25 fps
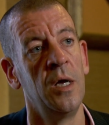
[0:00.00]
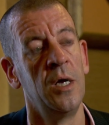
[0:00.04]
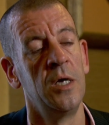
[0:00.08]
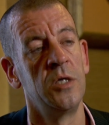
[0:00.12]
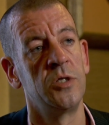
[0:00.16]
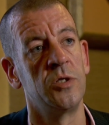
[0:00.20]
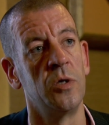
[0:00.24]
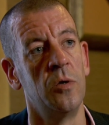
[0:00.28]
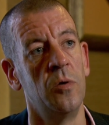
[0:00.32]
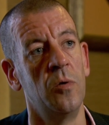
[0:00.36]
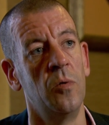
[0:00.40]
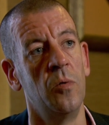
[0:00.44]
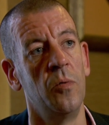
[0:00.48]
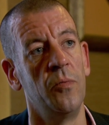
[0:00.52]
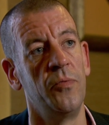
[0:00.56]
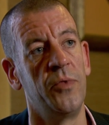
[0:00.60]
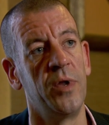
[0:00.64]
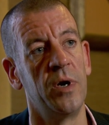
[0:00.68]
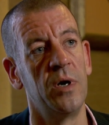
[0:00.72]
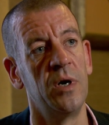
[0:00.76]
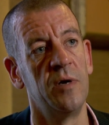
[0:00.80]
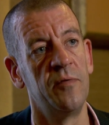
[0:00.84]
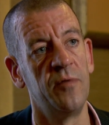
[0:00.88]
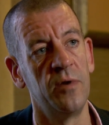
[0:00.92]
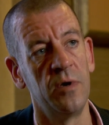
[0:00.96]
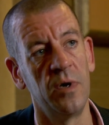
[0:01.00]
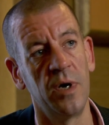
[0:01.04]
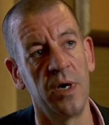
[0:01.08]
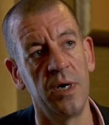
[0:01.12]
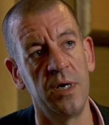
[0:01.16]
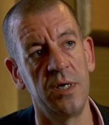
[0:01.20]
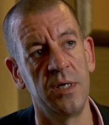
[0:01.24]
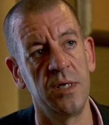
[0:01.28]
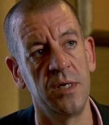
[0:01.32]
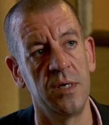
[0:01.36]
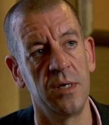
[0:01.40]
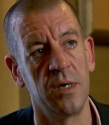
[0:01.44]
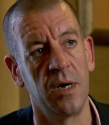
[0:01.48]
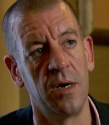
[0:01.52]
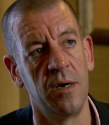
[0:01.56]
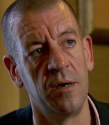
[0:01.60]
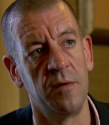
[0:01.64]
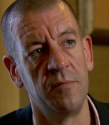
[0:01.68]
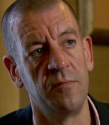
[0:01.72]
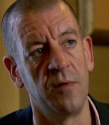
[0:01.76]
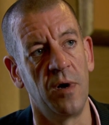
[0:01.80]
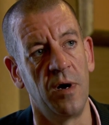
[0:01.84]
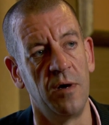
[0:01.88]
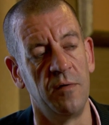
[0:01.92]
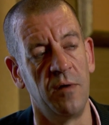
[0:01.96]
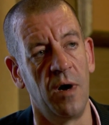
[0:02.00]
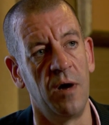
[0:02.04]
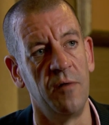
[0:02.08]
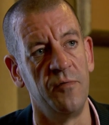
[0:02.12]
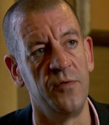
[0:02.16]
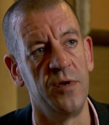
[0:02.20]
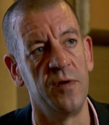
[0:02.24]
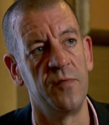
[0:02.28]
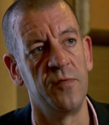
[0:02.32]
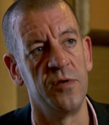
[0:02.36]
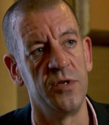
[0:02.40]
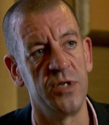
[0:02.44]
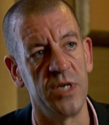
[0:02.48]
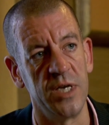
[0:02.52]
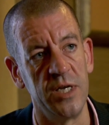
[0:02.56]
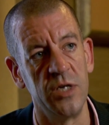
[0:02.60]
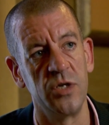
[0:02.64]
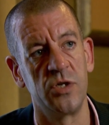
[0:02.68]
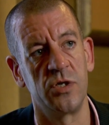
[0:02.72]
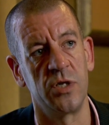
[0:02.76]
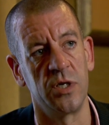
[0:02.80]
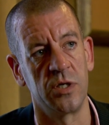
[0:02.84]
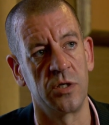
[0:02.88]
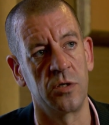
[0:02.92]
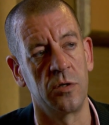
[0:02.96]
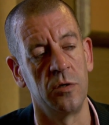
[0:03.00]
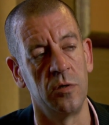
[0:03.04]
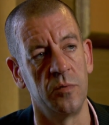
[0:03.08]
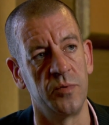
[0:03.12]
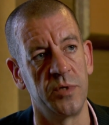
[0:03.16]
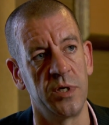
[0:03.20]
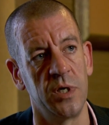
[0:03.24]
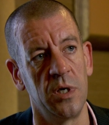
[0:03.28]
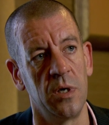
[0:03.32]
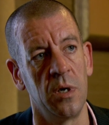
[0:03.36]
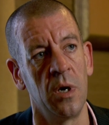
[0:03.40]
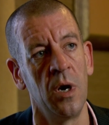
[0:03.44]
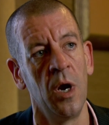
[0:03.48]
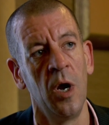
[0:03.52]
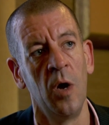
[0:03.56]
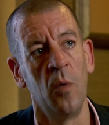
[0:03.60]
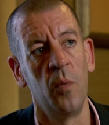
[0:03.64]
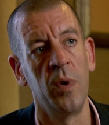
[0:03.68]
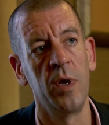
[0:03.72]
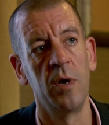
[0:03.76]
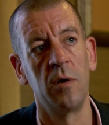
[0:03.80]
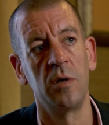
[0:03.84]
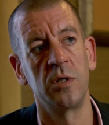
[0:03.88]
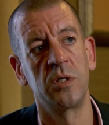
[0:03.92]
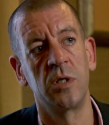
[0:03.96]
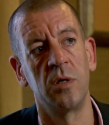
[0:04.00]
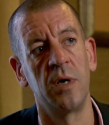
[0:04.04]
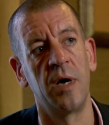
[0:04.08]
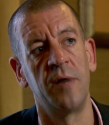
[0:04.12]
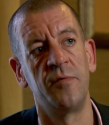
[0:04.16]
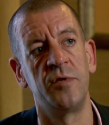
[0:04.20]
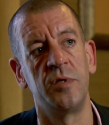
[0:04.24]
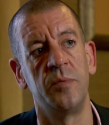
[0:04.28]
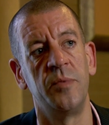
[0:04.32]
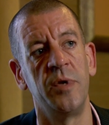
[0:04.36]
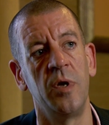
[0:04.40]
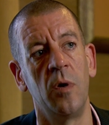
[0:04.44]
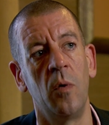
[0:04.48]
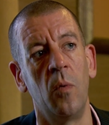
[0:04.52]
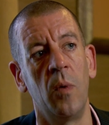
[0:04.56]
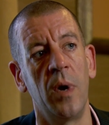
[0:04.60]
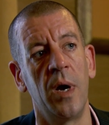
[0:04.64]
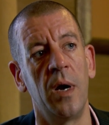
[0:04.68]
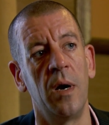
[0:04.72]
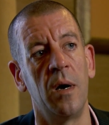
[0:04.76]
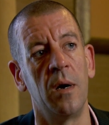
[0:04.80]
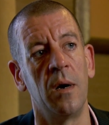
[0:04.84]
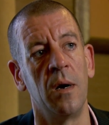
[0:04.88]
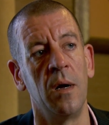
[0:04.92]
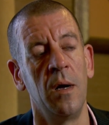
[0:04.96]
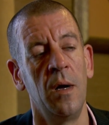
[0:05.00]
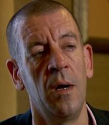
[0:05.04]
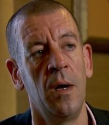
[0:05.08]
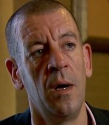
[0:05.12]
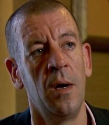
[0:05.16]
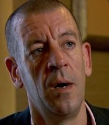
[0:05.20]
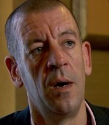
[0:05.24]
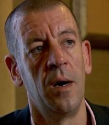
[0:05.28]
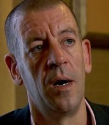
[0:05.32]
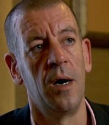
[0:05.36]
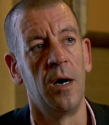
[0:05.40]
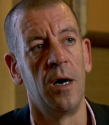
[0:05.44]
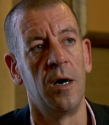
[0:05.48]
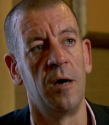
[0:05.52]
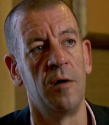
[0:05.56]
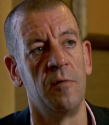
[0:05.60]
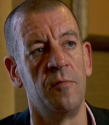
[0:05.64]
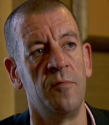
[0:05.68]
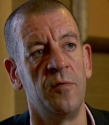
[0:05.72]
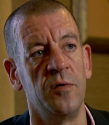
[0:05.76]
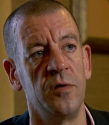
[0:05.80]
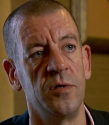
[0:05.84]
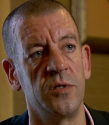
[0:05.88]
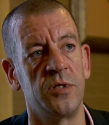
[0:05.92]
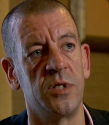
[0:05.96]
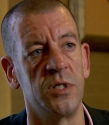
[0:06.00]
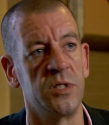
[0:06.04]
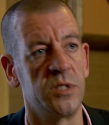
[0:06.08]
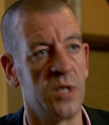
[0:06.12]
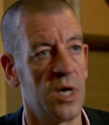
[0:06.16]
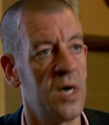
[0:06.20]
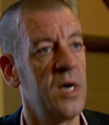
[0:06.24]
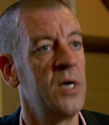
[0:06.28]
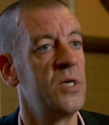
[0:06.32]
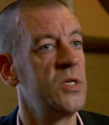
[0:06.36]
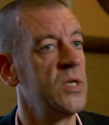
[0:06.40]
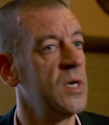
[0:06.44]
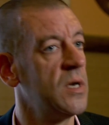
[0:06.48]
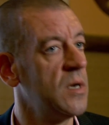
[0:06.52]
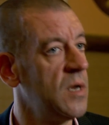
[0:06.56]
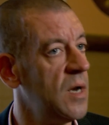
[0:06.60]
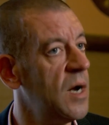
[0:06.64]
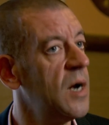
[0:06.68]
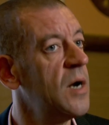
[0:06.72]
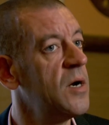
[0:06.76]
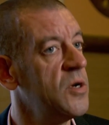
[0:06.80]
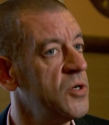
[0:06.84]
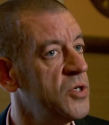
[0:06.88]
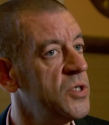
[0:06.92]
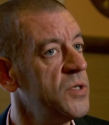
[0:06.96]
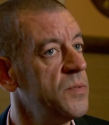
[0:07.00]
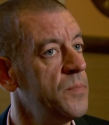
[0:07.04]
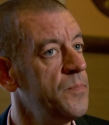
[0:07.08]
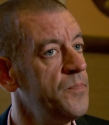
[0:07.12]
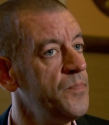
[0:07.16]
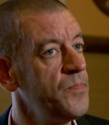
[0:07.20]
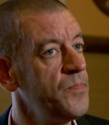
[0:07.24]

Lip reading: So there are a variety of different interest groups here. We also have to be aware of society at large